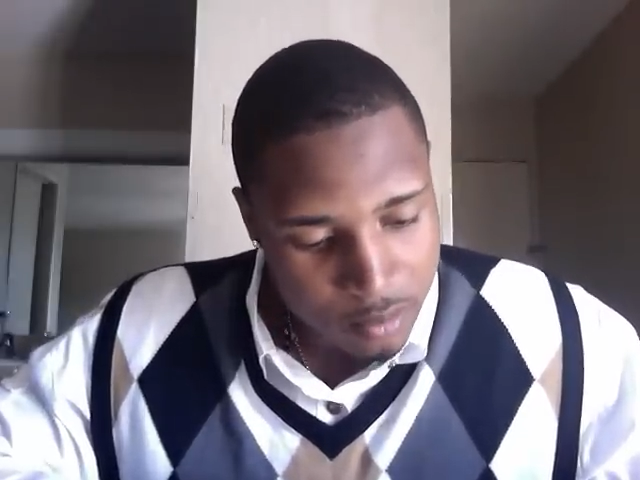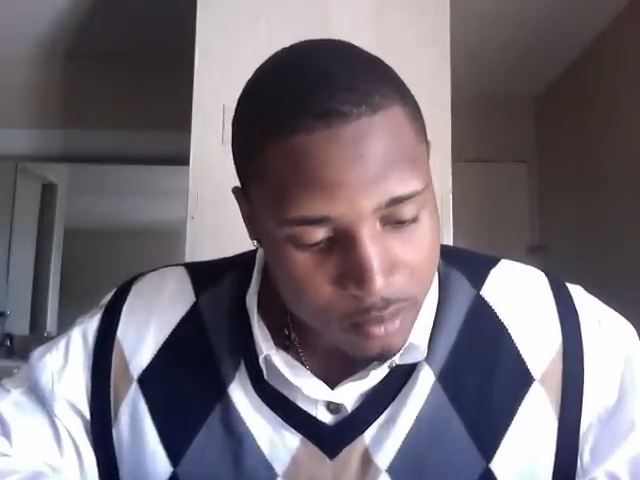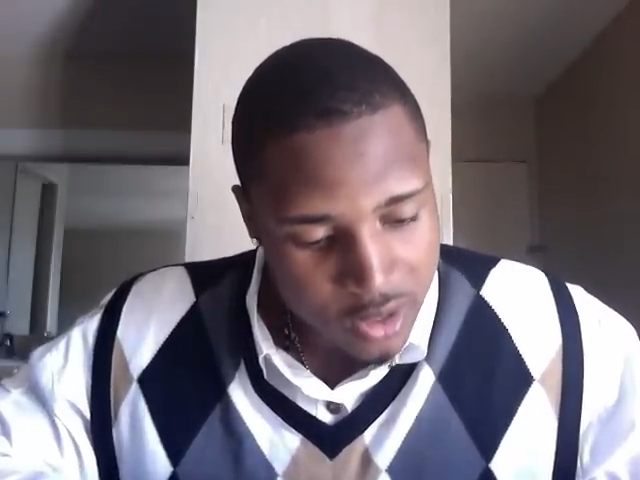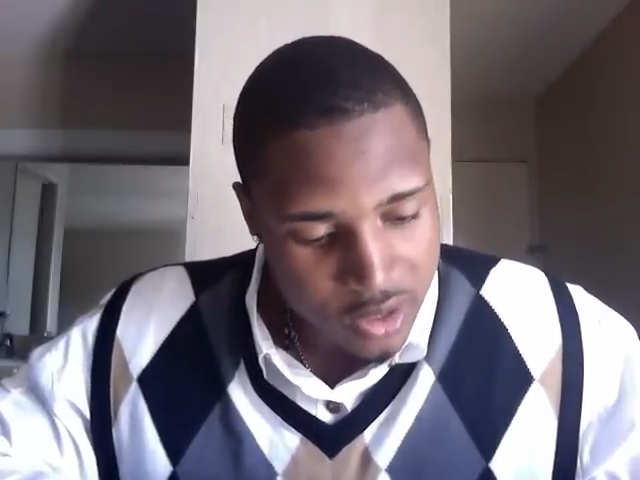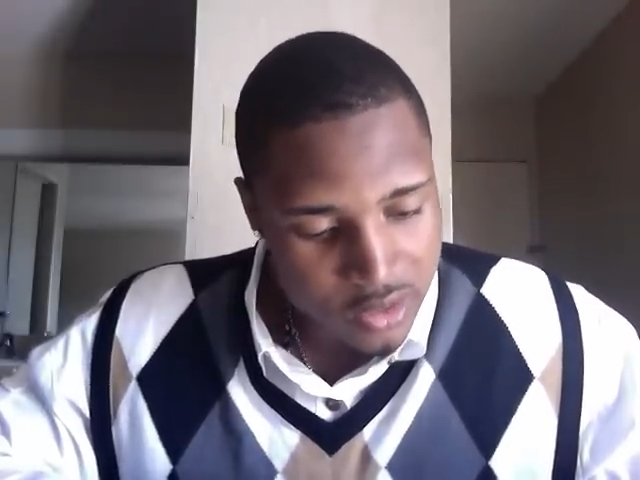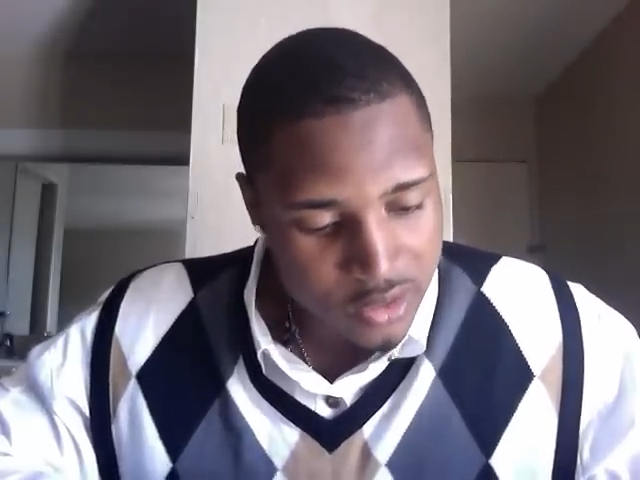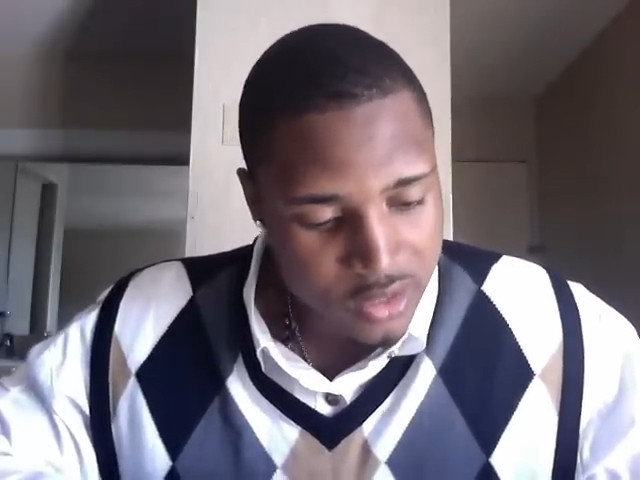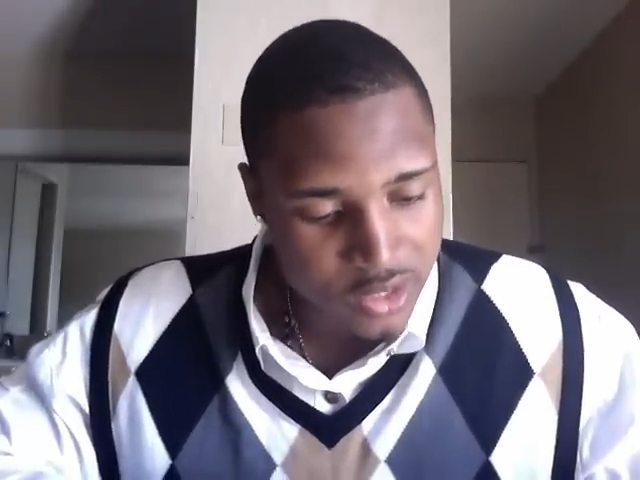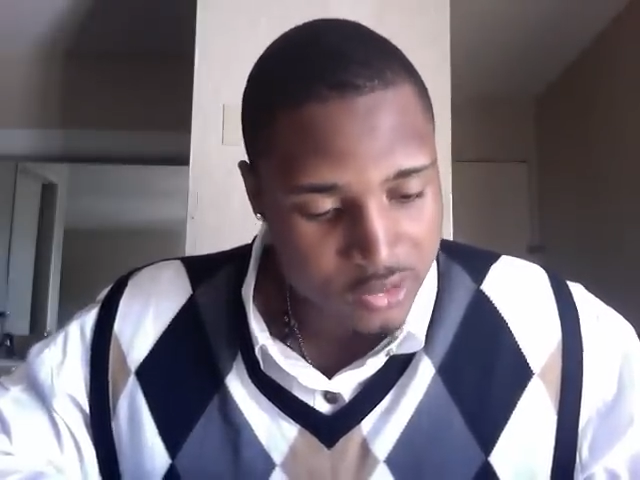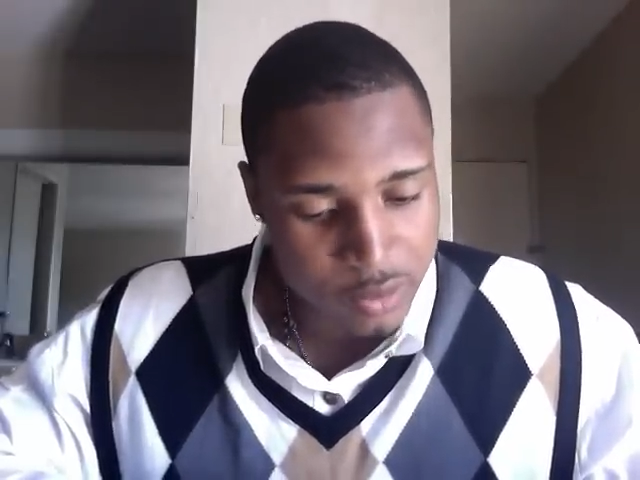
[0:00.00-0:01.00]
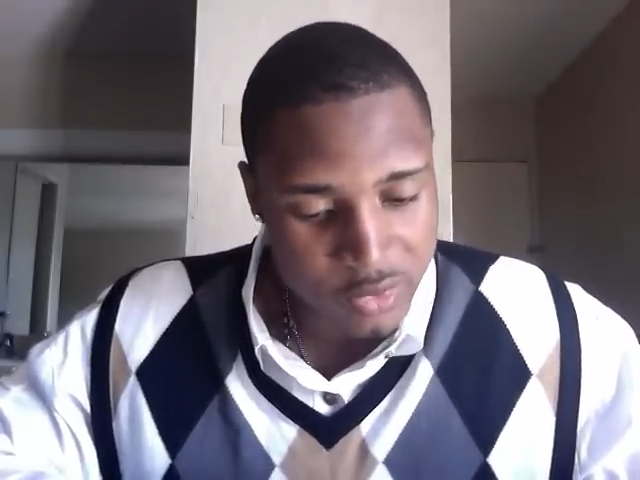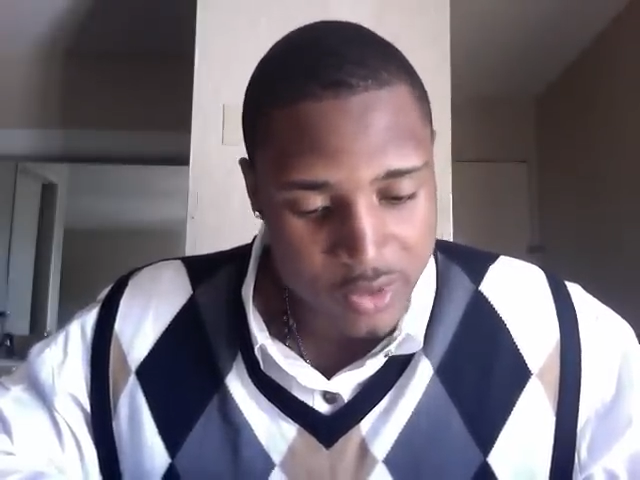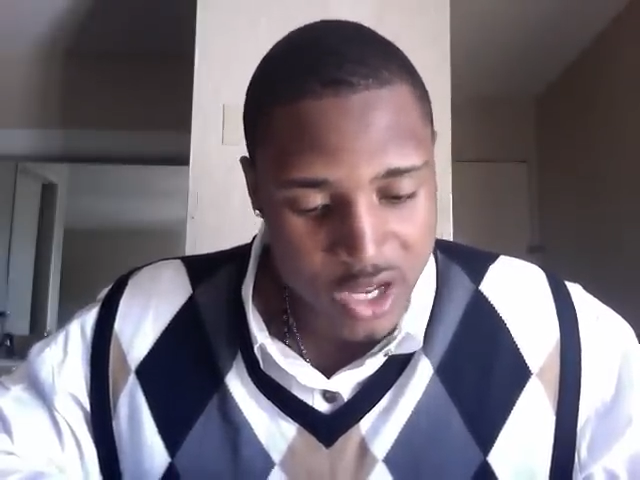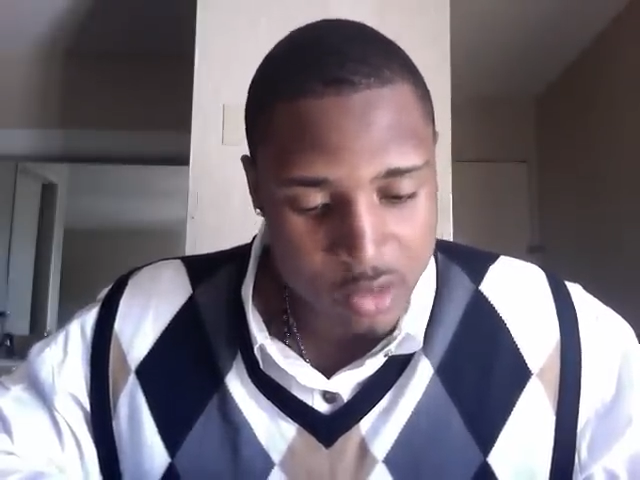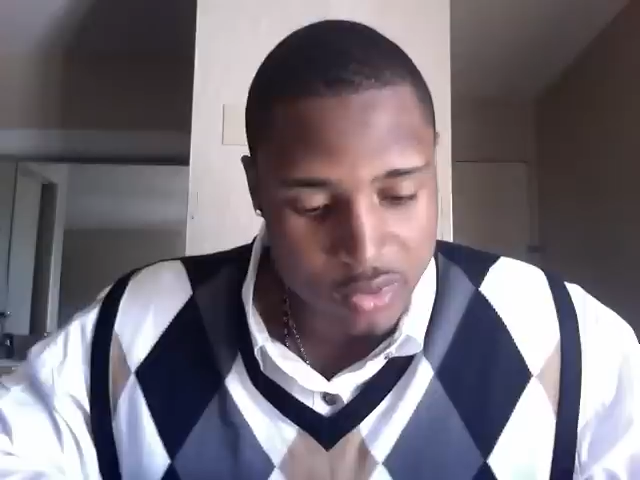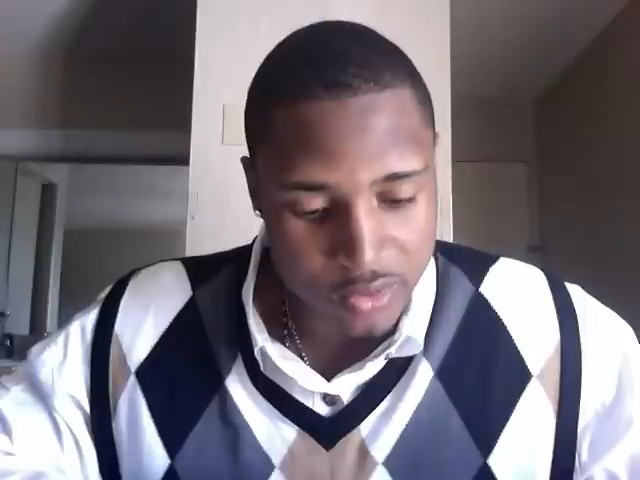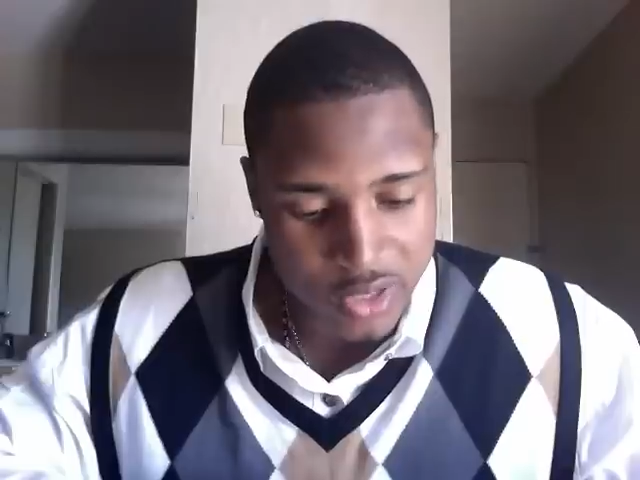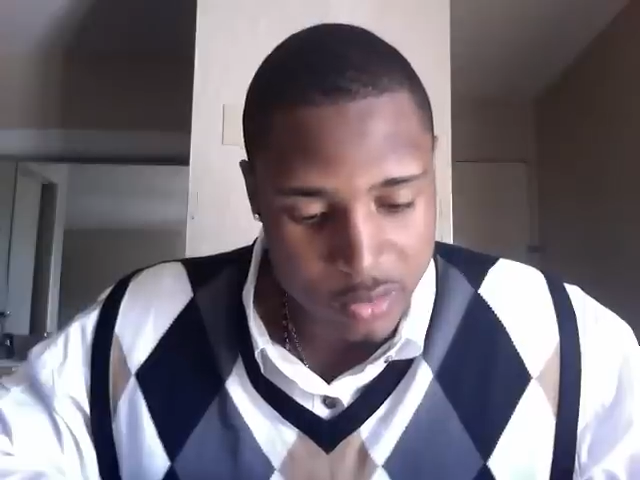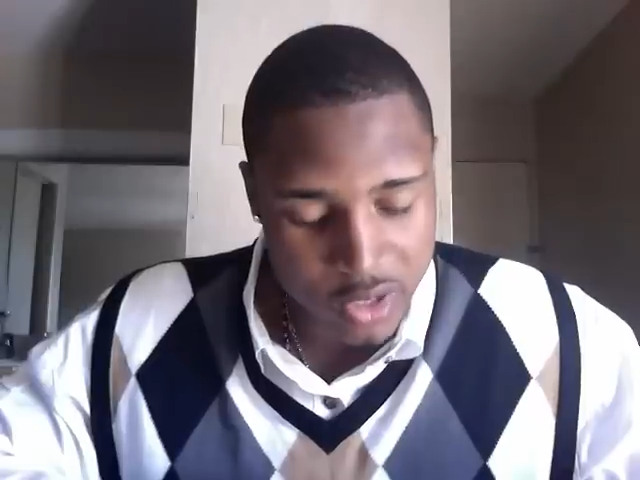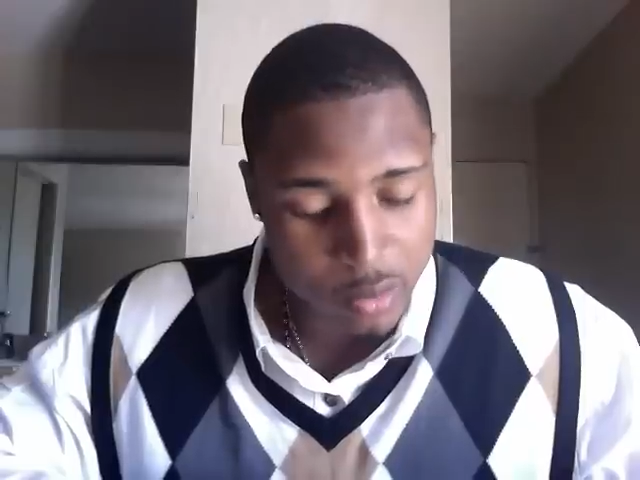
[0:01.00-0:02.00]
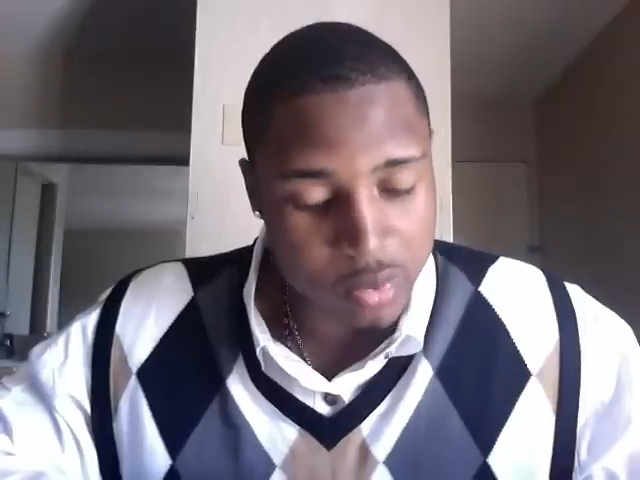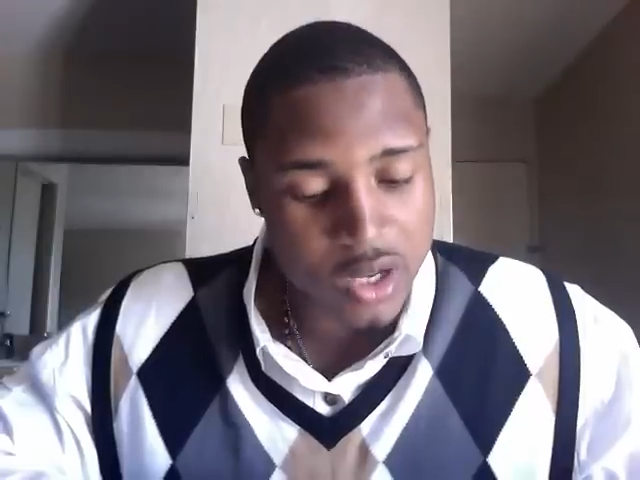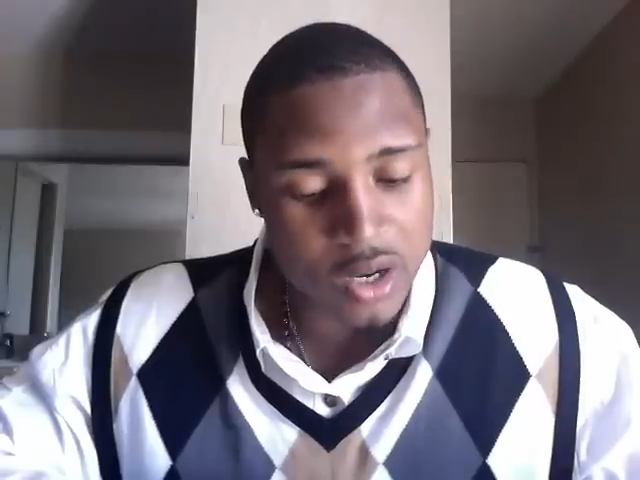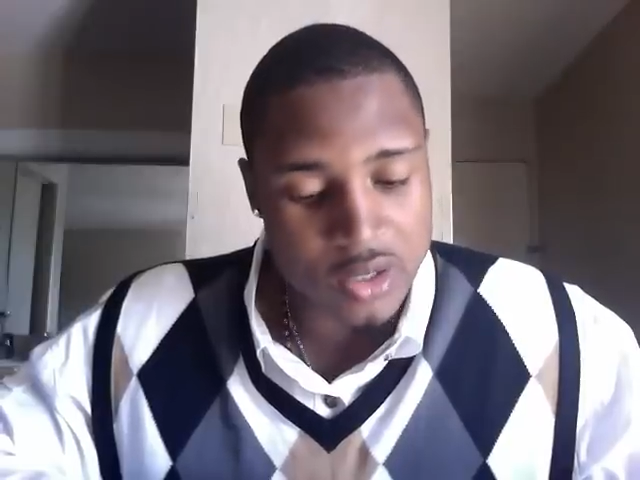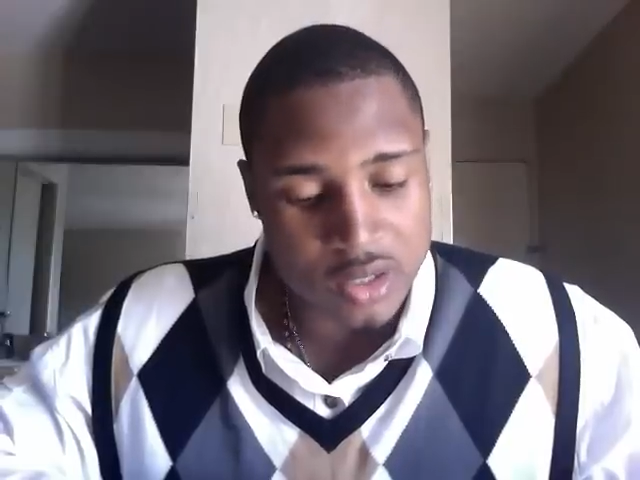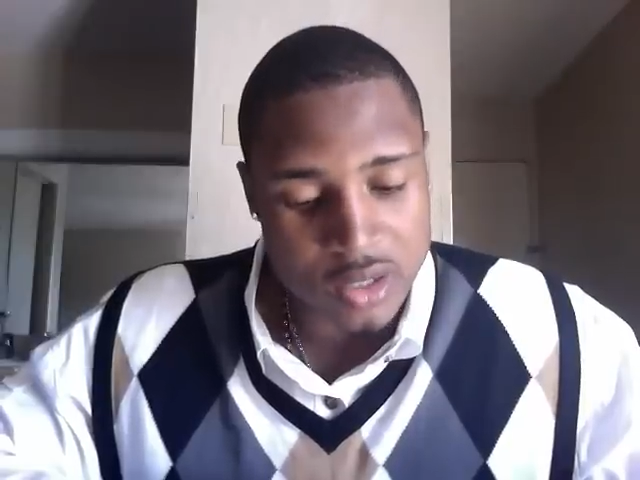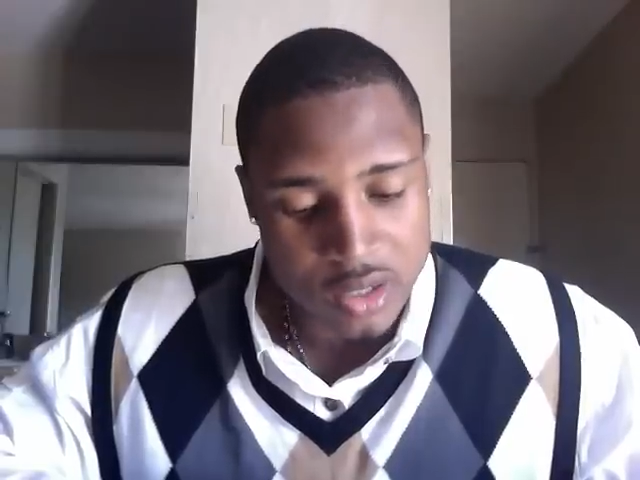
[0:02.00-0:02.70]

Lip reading: because this is extremely valuable for them and our players.